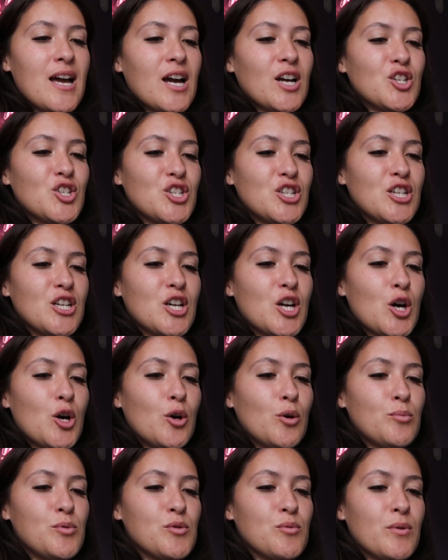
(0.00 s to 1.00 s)
As she
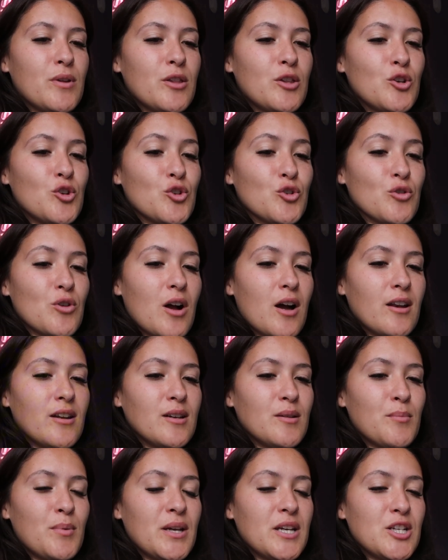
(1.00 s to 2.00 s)
copes with
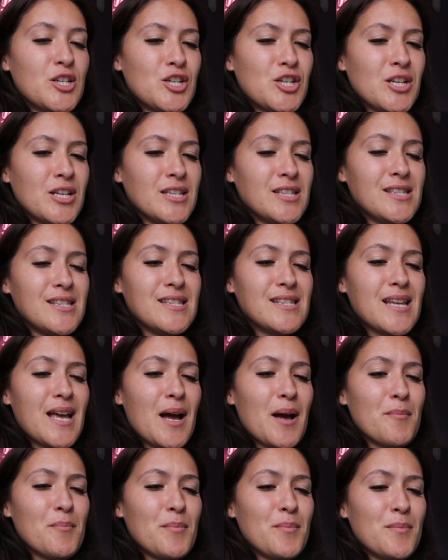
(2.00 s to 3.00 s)
neurotic patients,
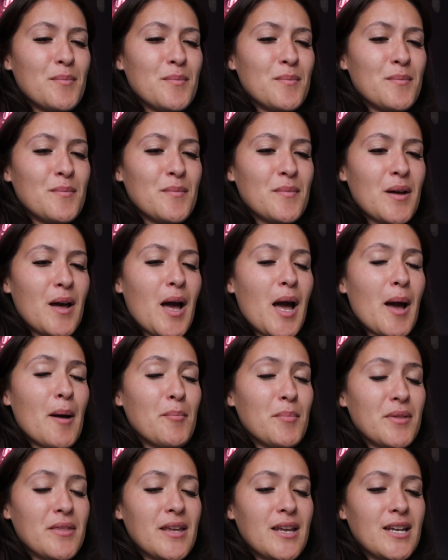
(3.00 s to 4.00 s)

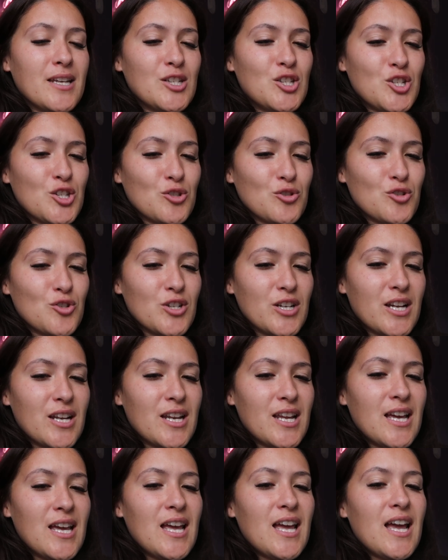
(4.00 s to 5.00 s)
apathetic
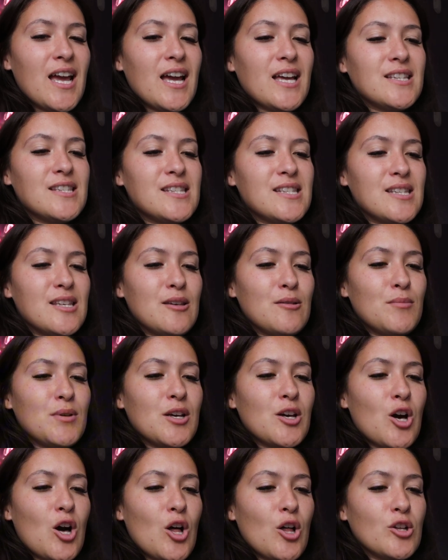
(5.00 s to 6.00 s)
children, and
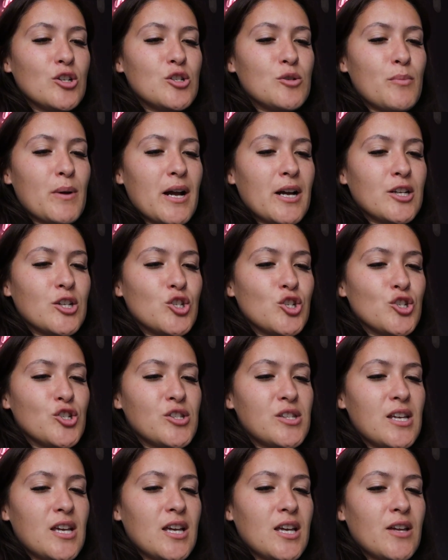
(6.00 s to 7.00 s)
scheming college
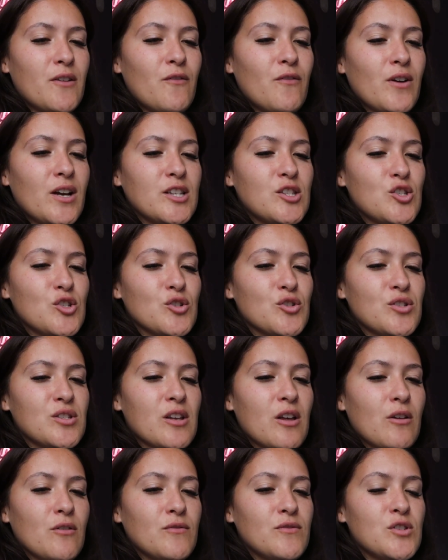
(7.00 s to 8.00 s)
packages, Anne finds
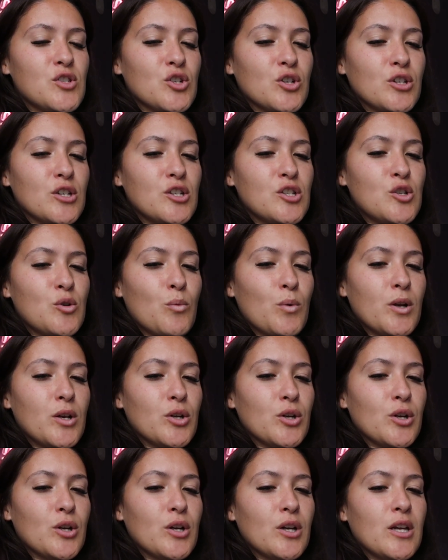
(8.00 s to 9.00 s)
herself starting to
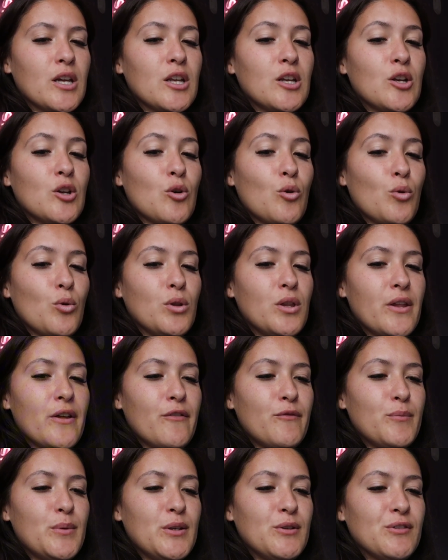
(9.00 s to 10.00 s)
wonder, can an old
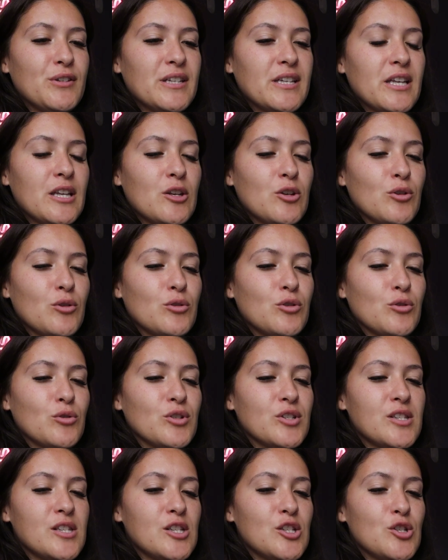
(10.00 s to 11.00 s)
love be rekindled,
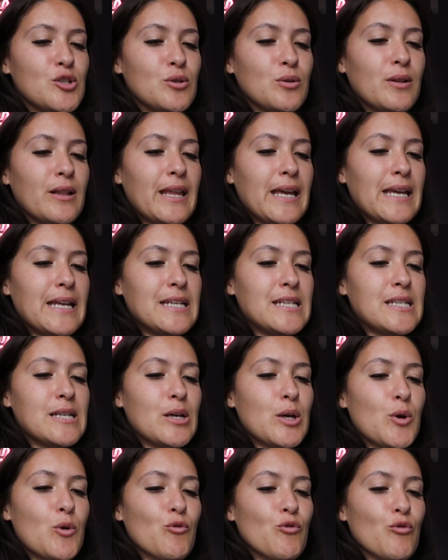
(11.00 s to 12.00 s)
or is it too late
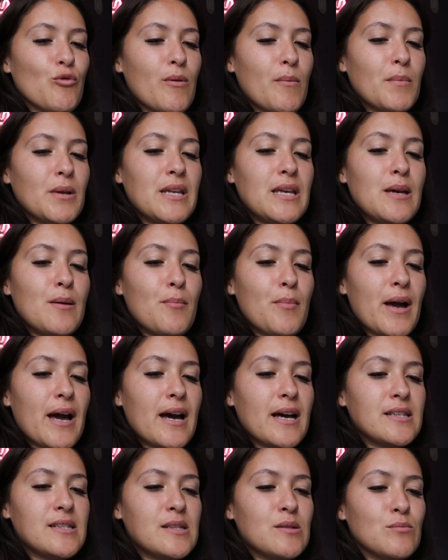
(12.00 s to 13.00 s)
to remedy
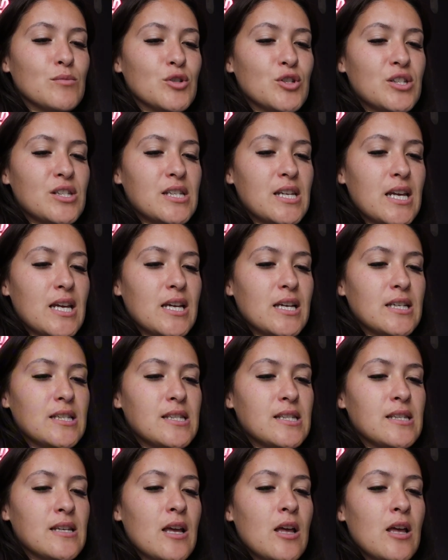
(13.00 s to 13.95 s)
past mistakes?